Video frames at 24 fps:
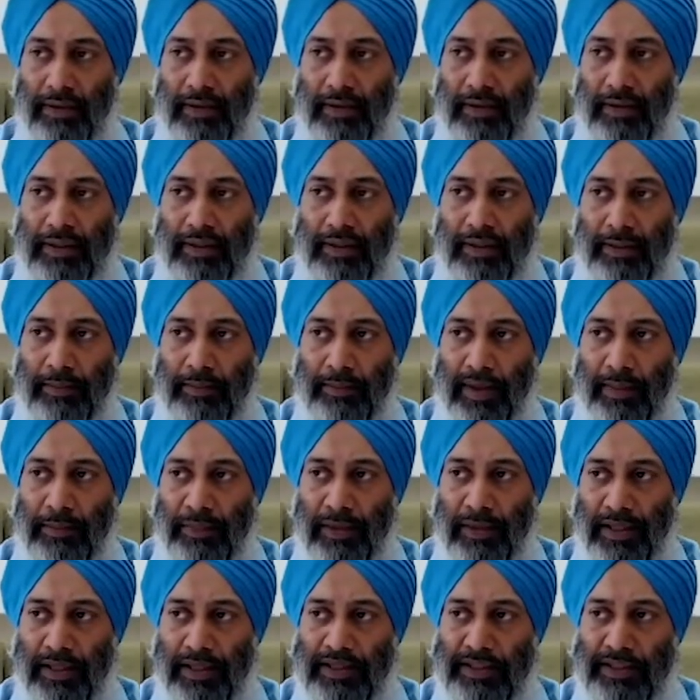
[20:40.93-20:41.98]
in the
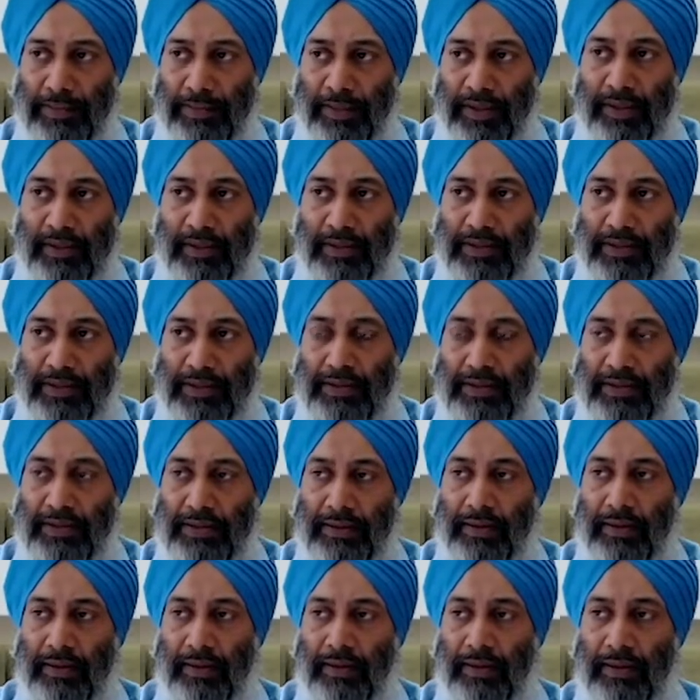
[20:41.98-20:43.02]
public space,
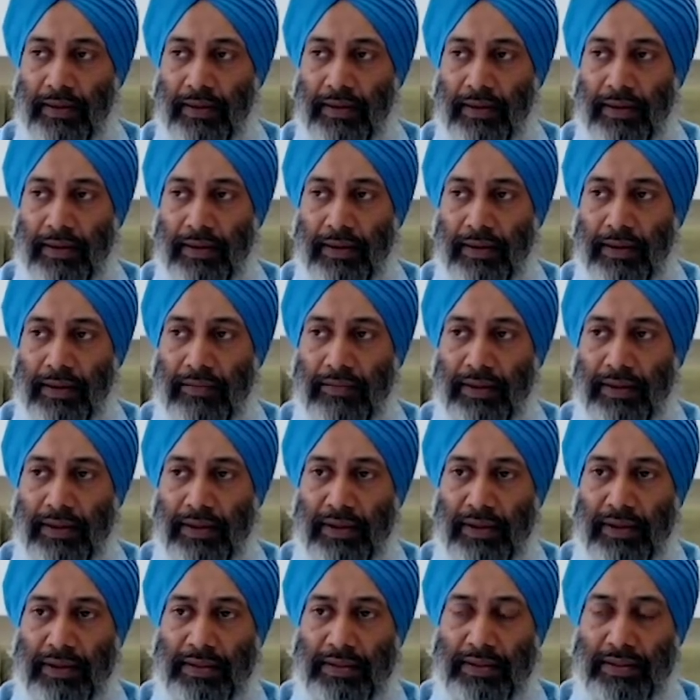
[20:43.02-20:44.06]
even
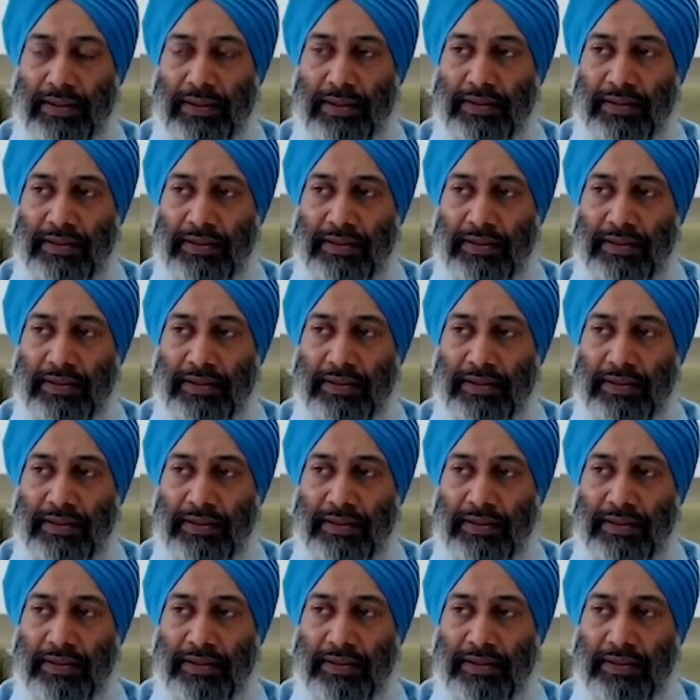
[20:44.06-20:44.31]
this